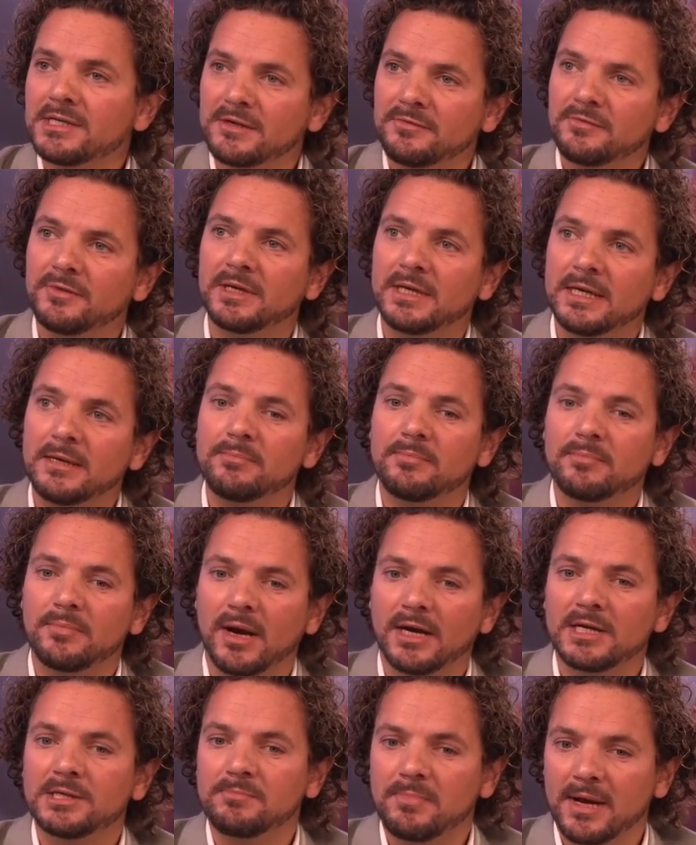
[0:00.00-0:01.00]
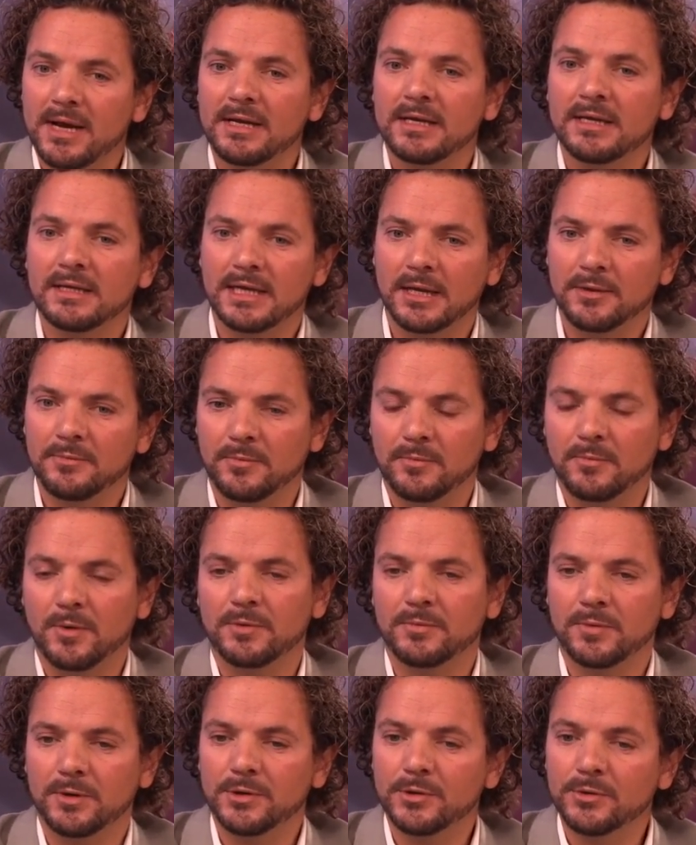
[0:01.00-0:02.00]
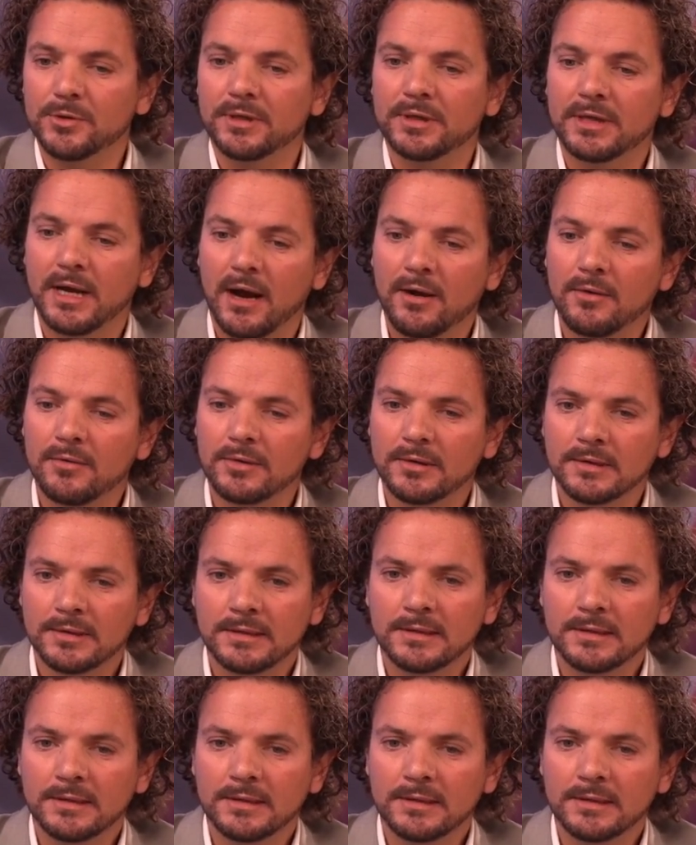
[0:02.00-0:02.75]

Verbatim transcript: If we keep expanding that what we're doing now,